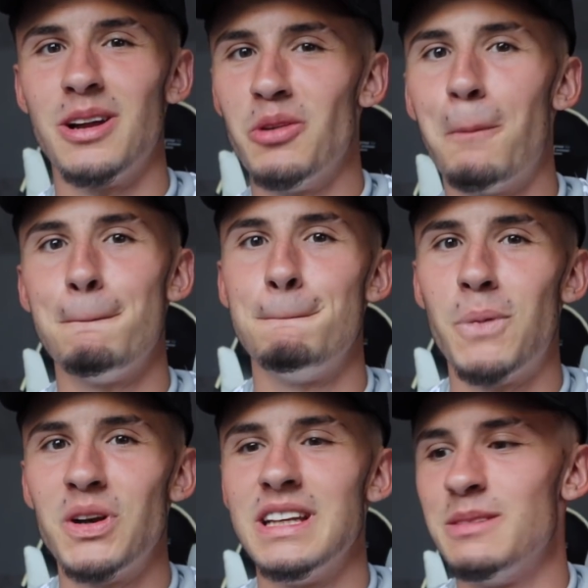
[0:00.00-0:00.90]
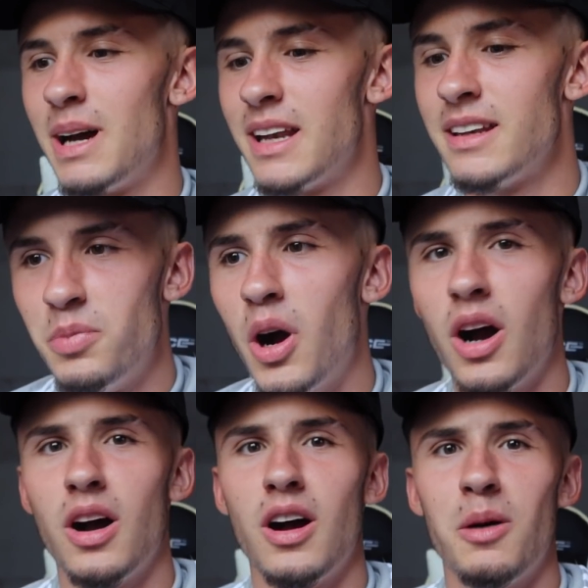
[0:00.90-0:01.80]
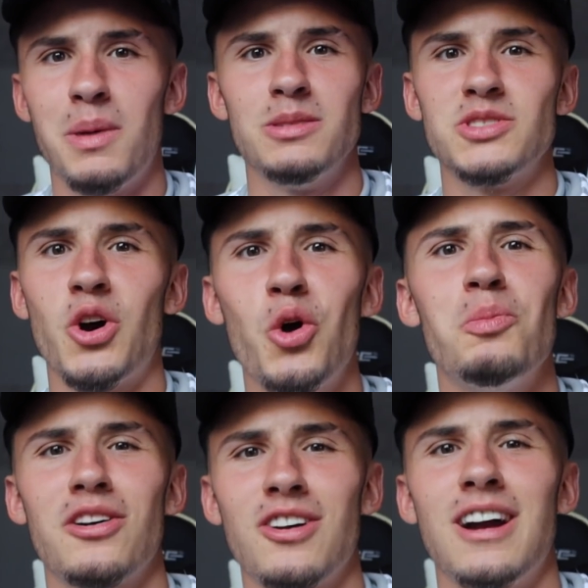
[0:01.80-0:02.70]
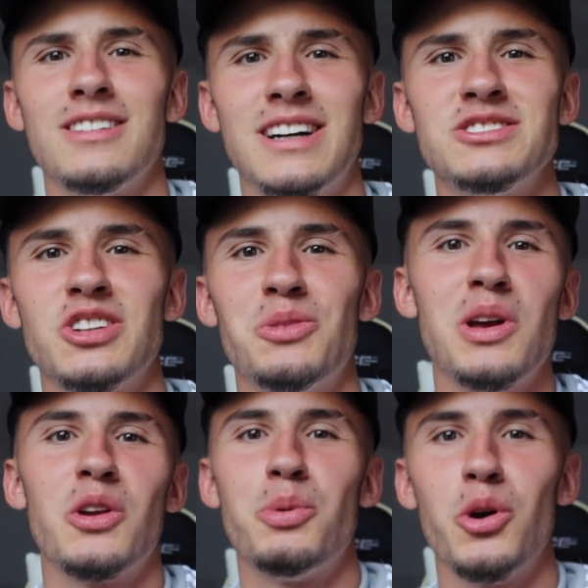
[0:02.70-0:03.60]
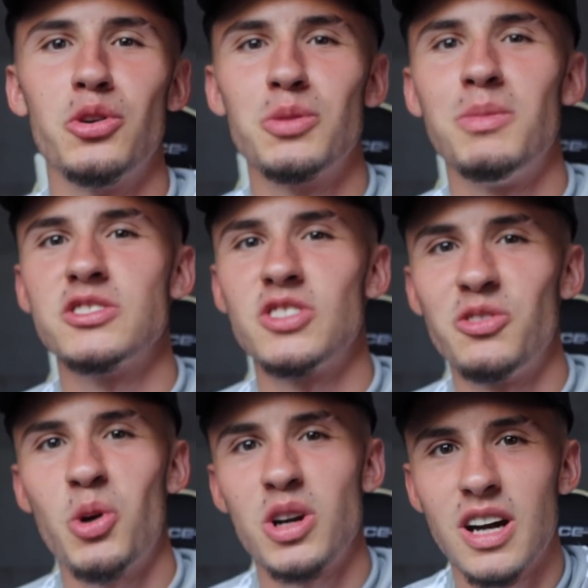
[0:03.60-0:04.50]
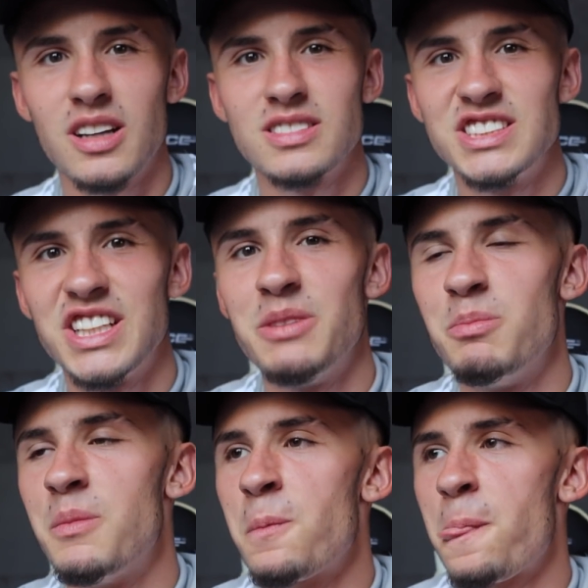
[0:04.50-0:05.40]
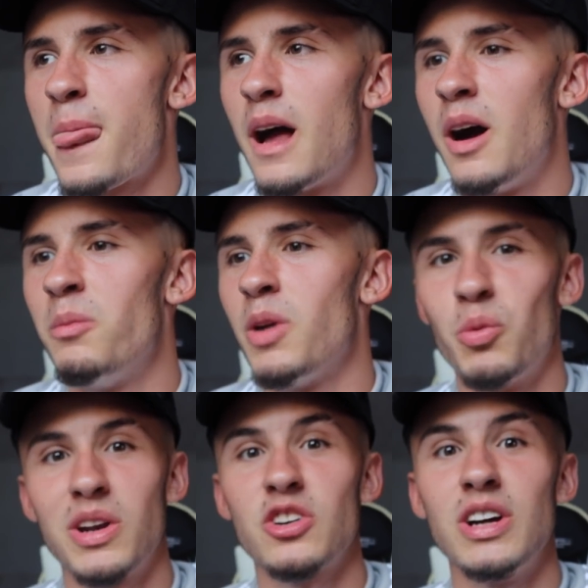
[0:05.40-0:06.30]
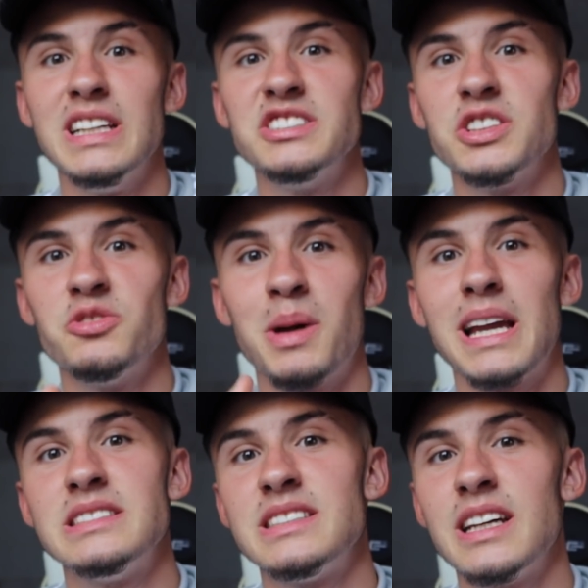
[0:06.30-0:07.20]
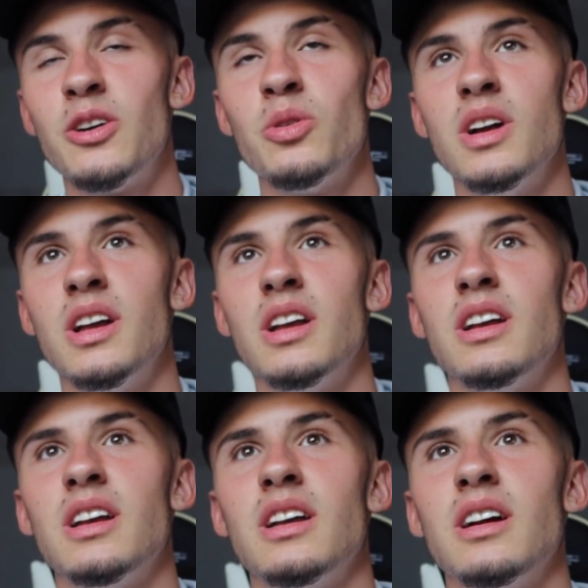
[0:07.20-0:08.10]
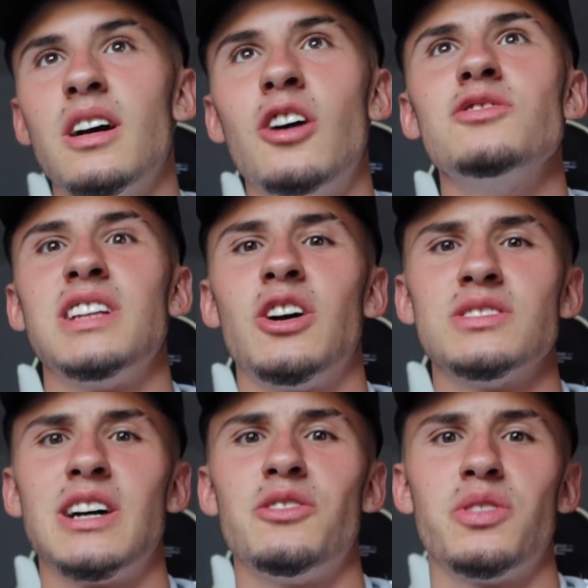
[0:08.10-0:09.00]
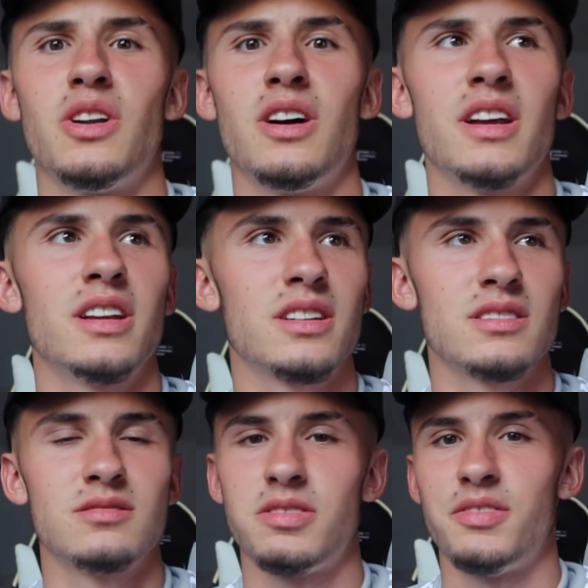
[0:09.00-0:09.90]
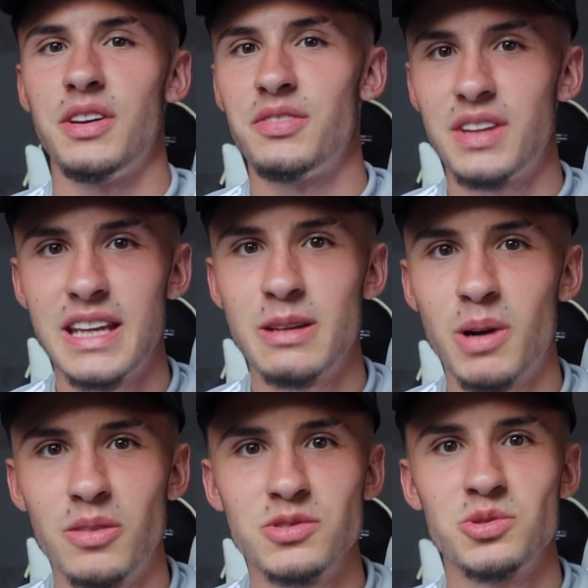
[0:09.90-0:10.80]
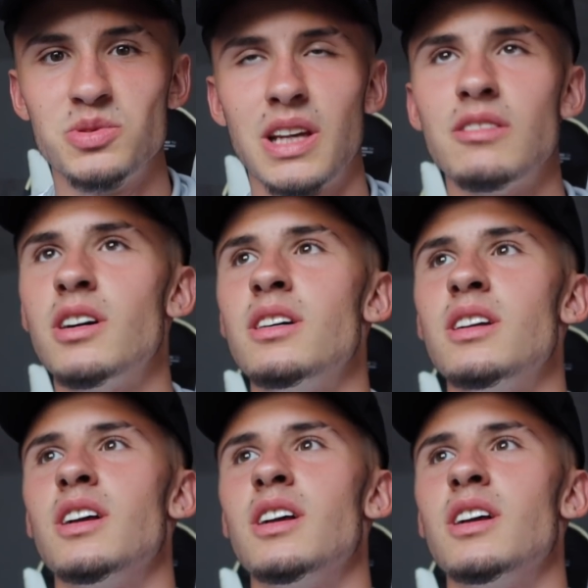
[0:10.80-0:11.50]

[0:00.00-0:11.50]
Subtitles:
I'm not bodying man, but I'm able to hold my ground now, you know what I mean? I've put on good muscle, I've worked hard in the gym. Like, when I got injured with my ACL, obviously I was out for like 15 months altogether.